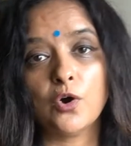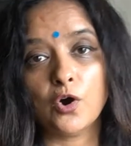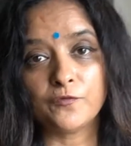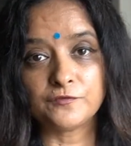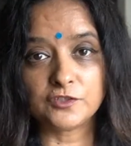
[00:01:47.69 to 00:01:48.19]

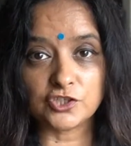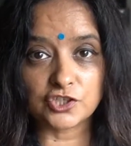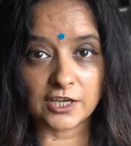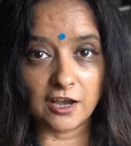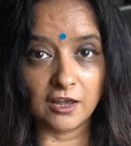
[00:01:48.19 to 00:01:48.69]
of
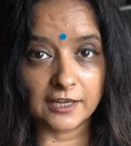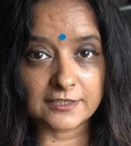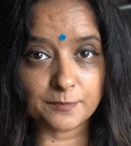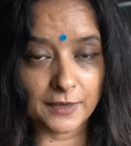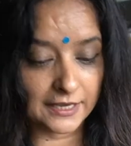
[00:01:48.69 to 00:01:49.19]
ginger garlic
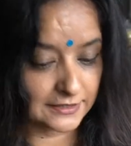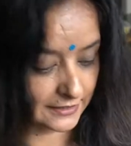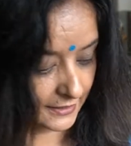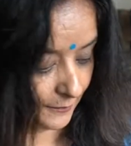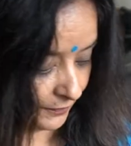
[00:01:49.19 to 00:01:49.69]
paste,